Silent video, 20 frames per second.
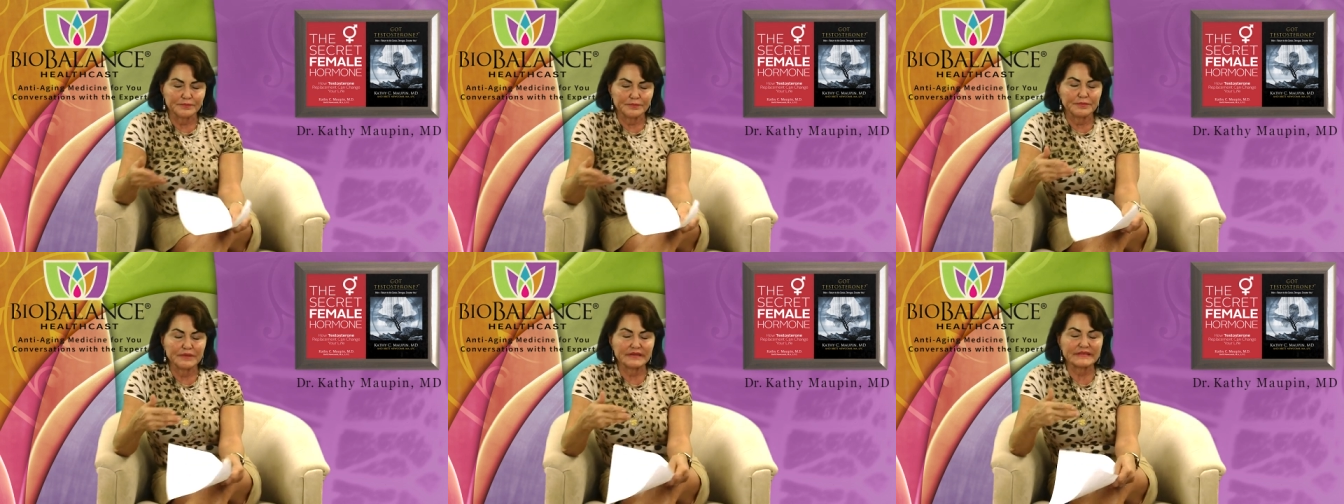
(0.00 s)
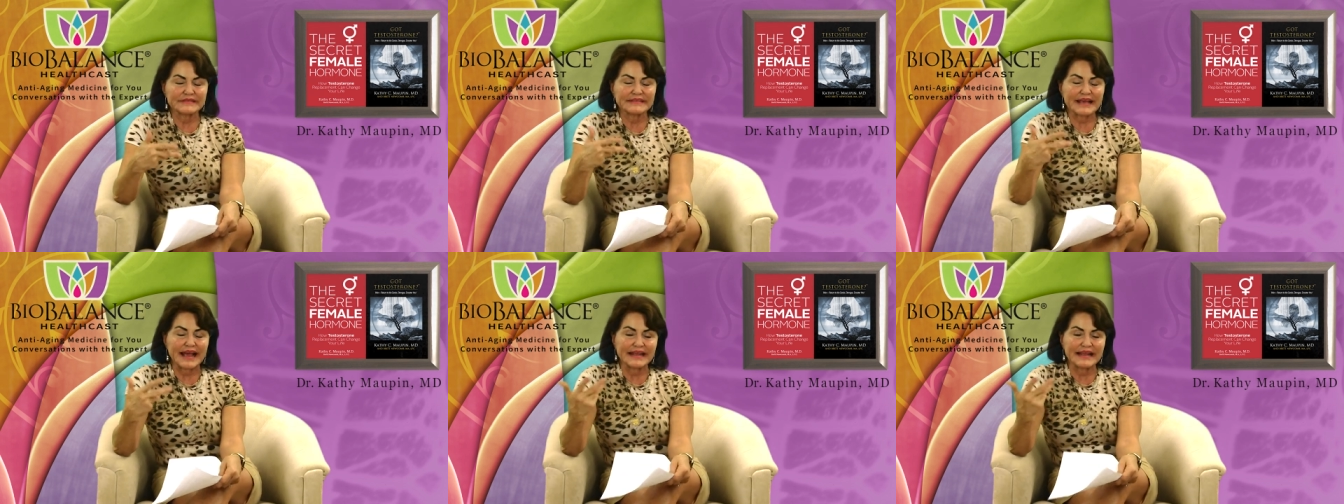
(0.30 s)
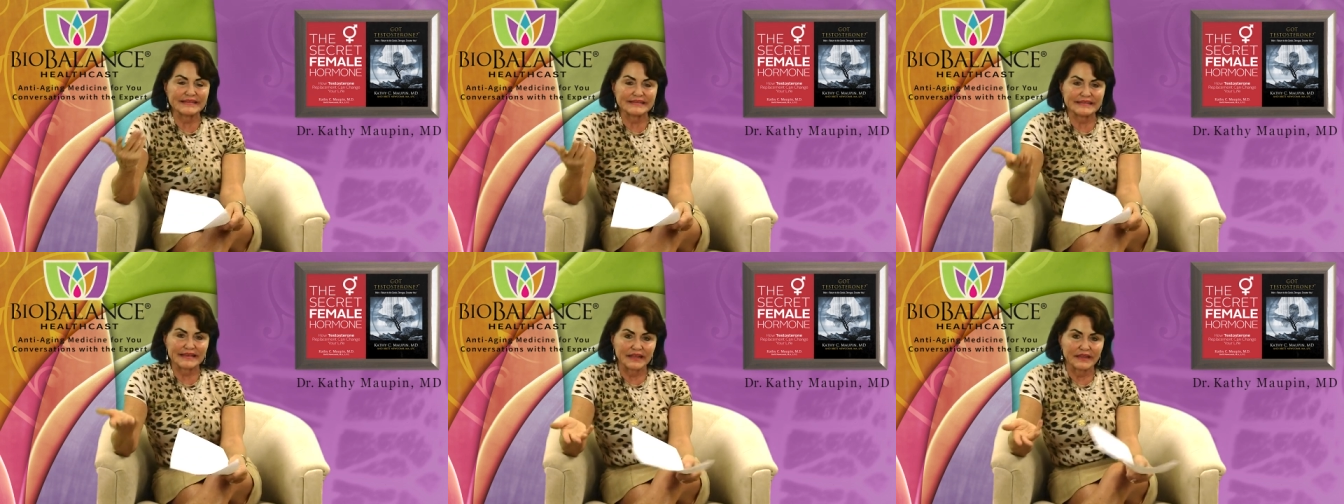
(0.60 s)

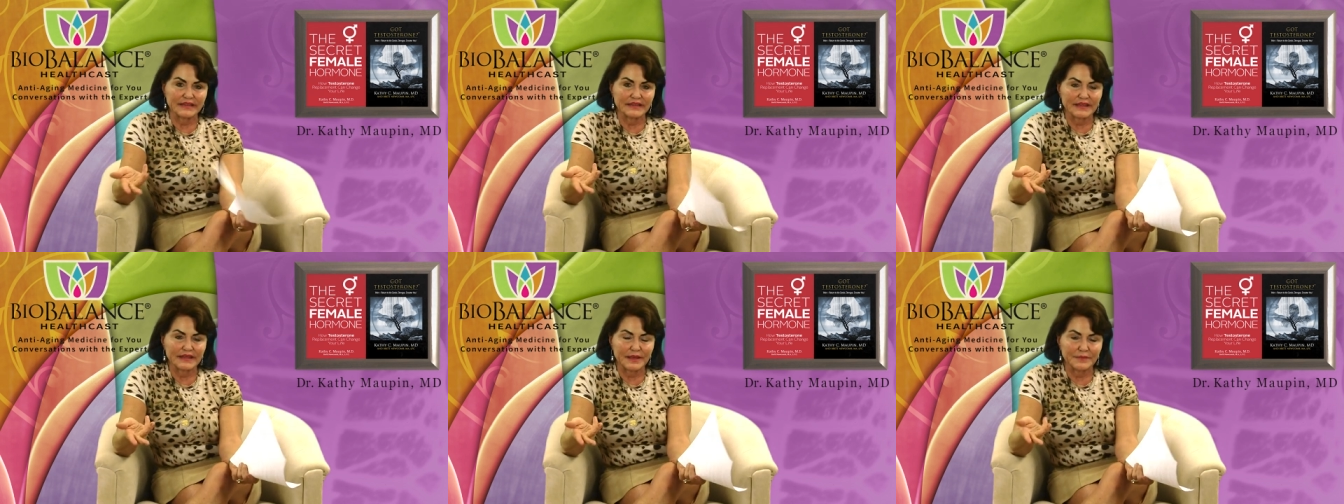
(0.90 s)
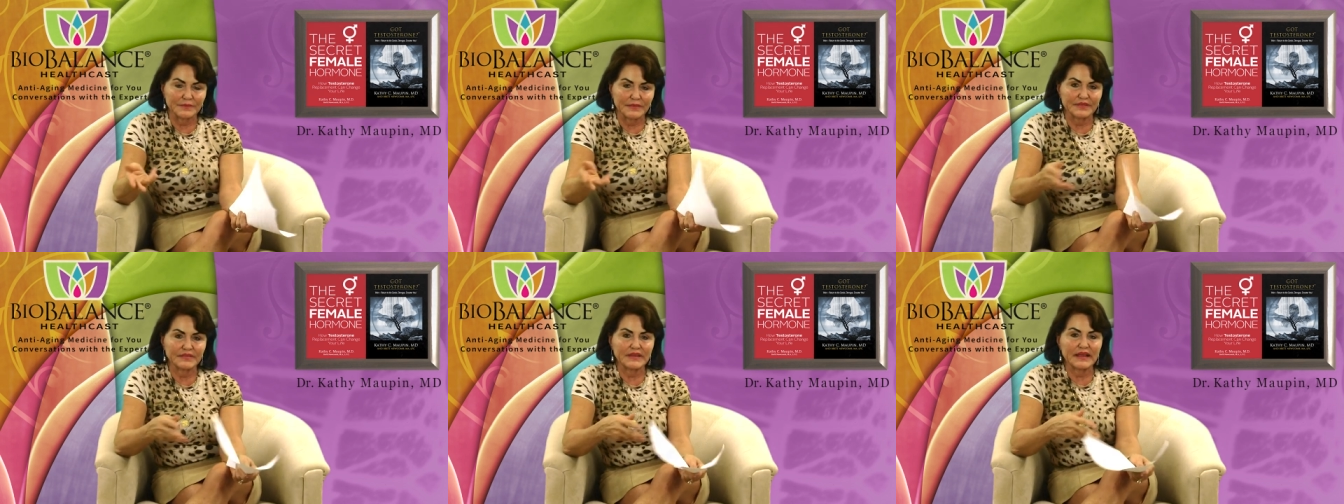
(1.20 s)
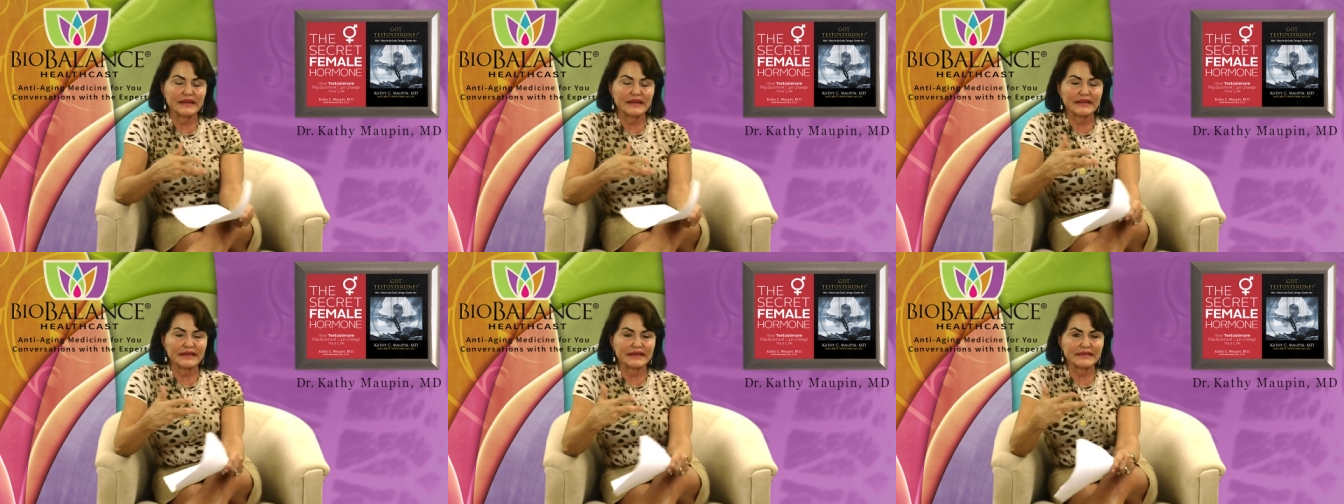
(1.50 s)
besides telling them that
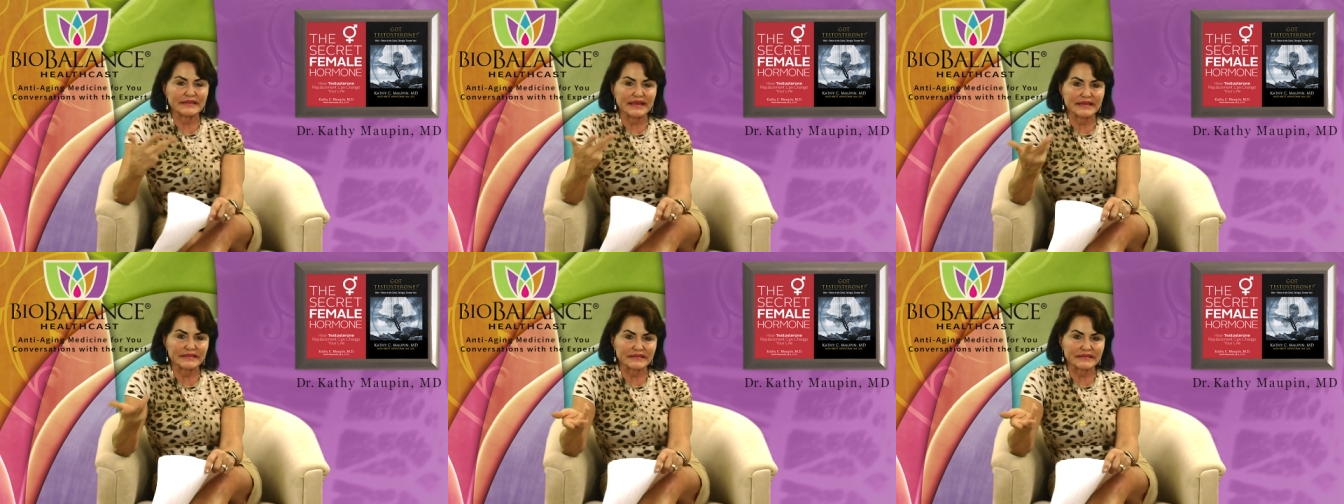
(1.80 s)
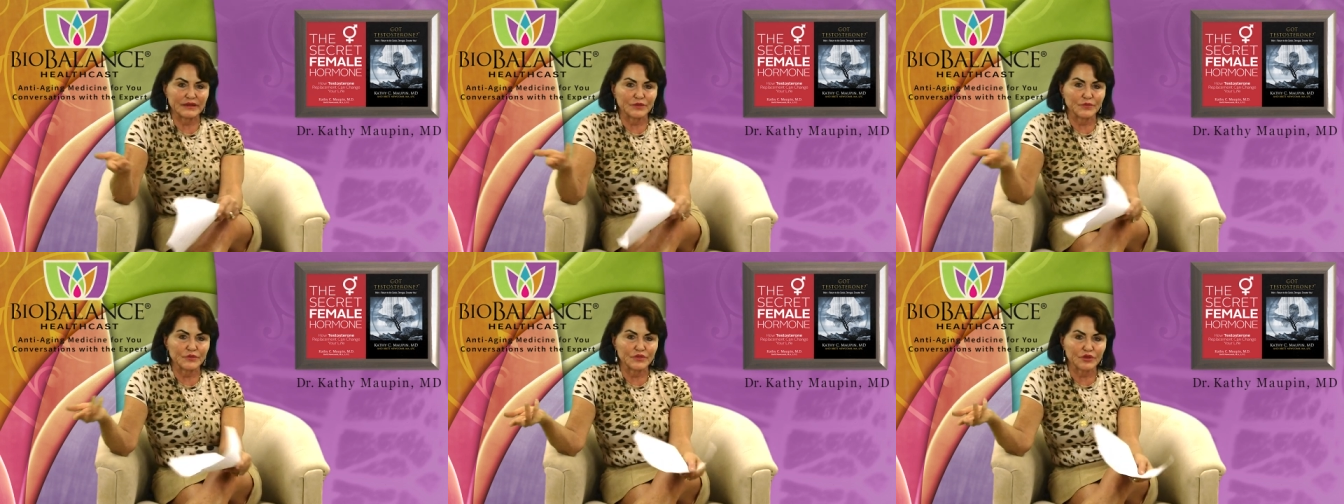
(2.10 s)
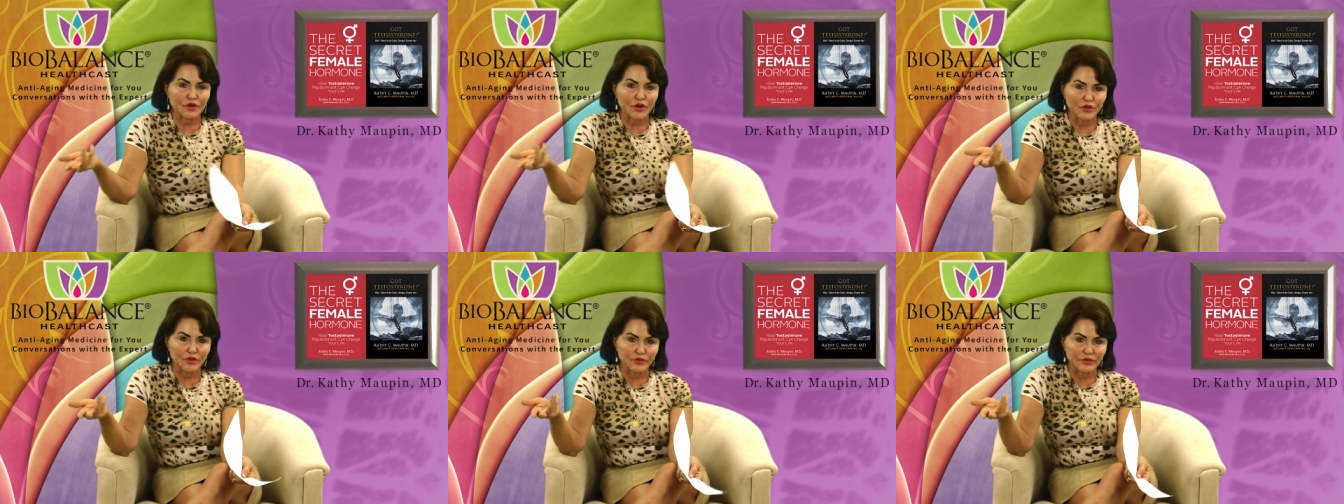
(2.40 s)
they need testing with
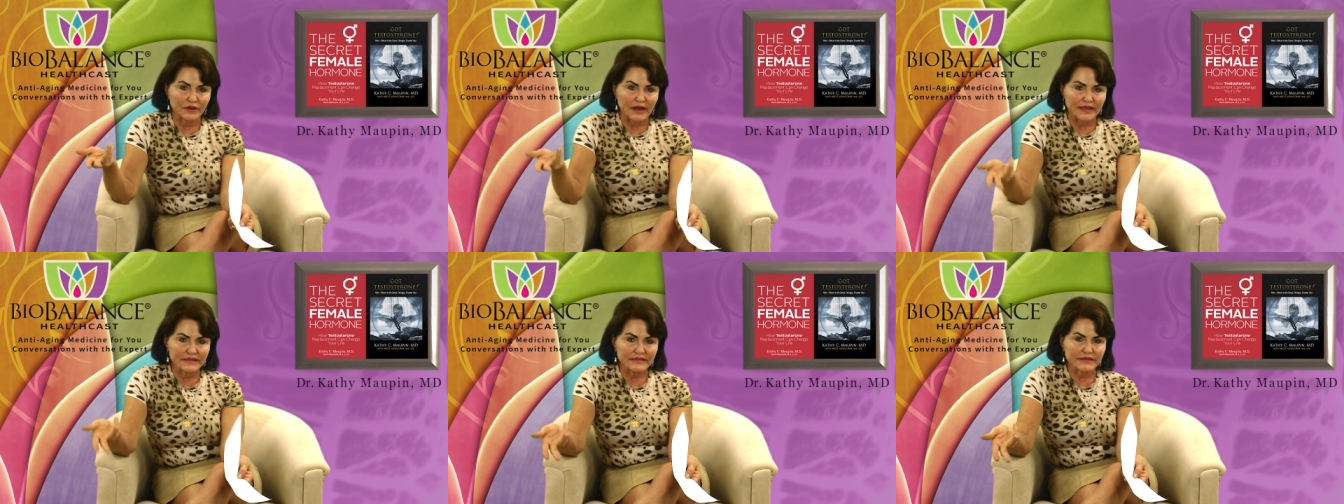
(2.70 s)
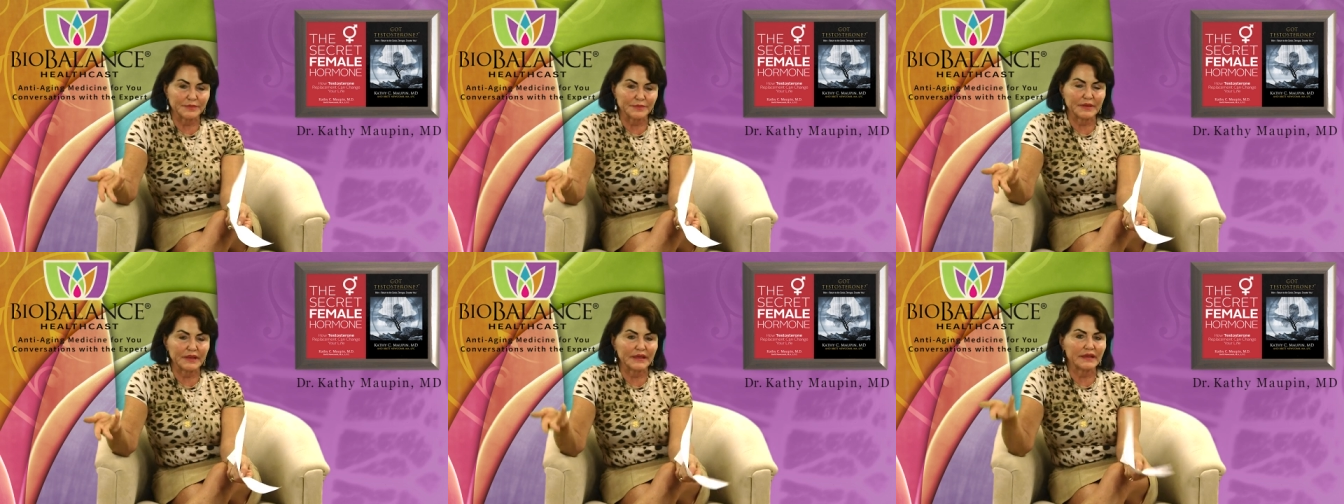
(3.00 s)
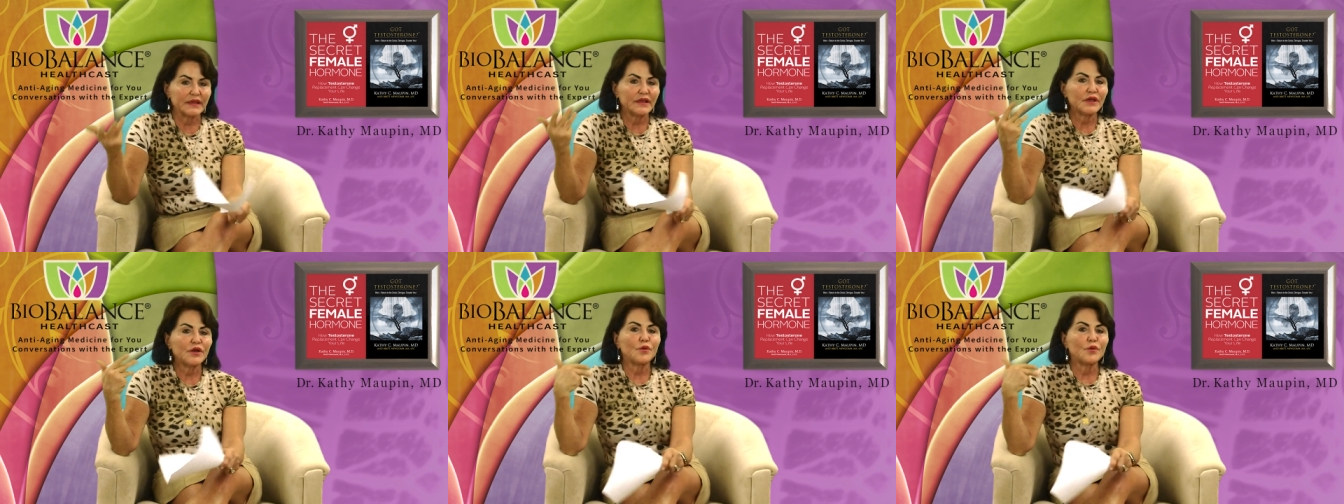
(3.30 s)
a colonoscopy,